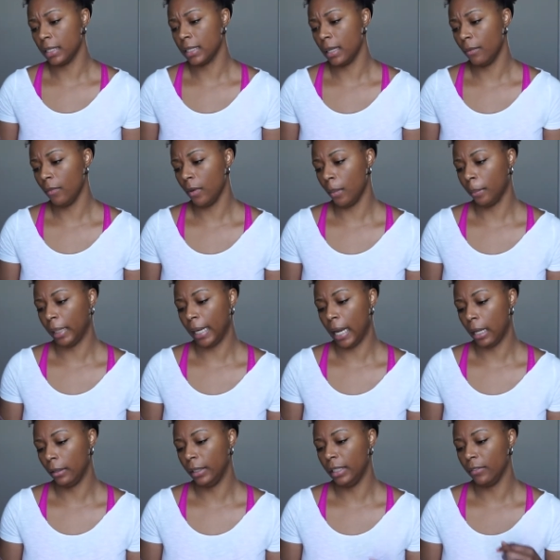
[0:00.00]
Some of them, like,
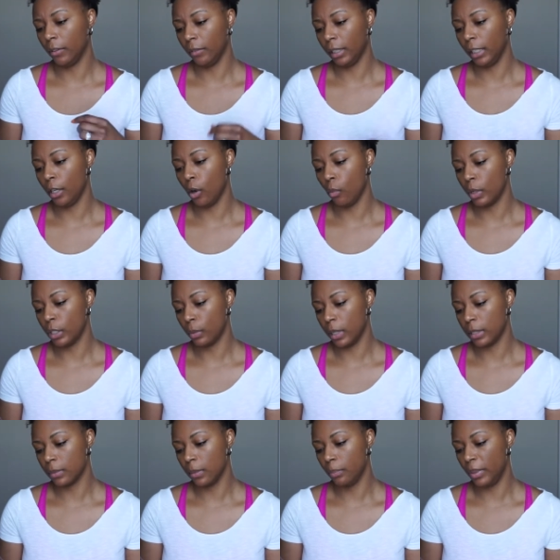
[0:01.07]
I don't even really know which
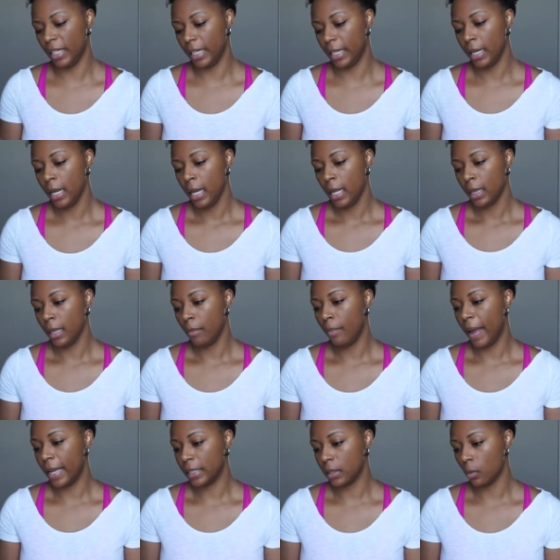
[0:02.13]
ones would be the
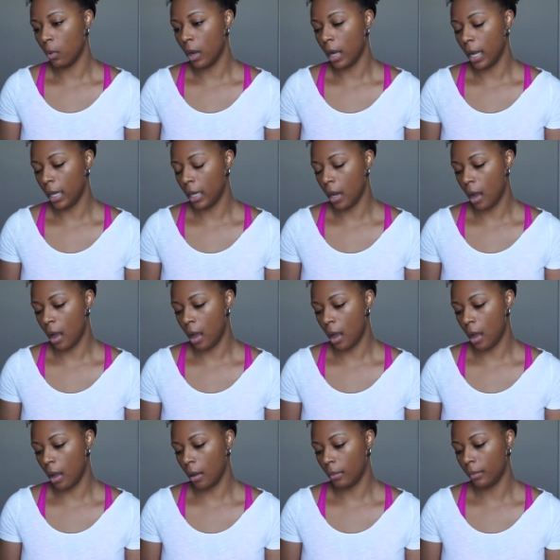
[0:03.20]
best one
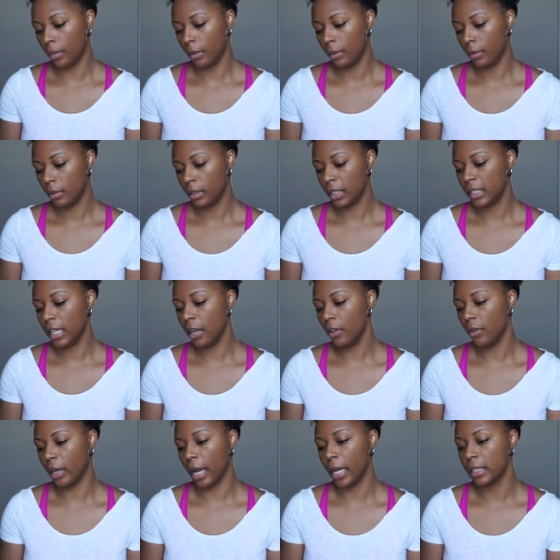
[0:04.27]
to tell
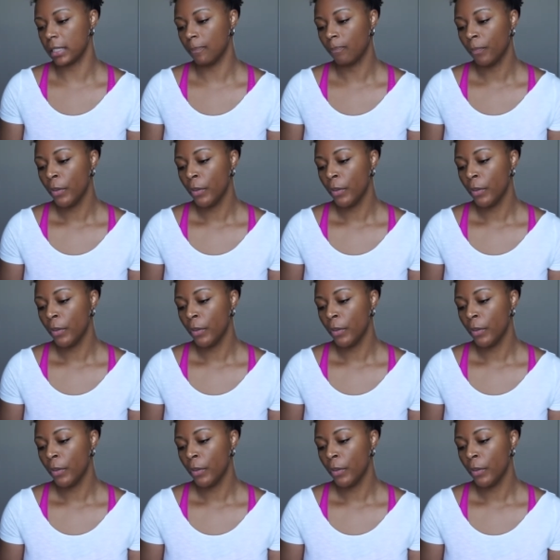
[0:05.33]
you guys.